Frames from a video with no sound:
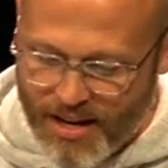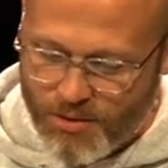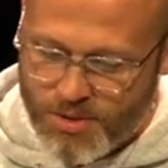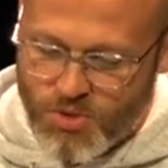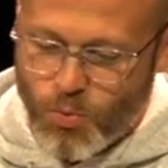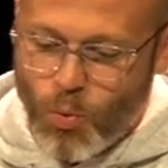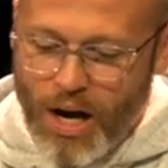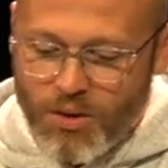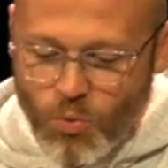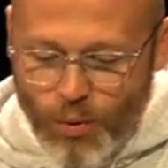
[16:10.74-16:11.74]
that it was
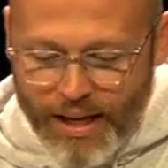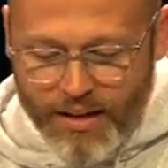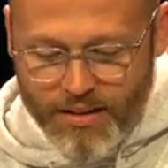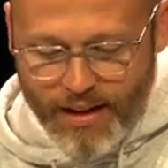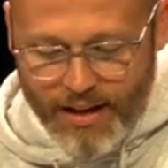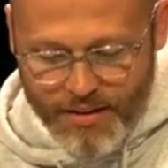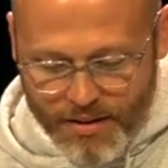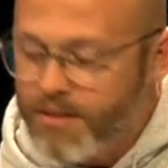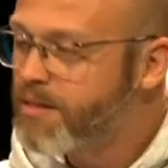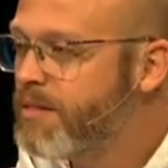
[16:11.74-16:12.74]
1 week
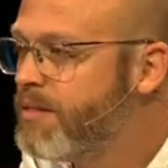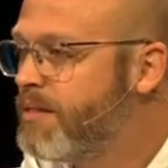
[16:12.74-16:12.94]
later.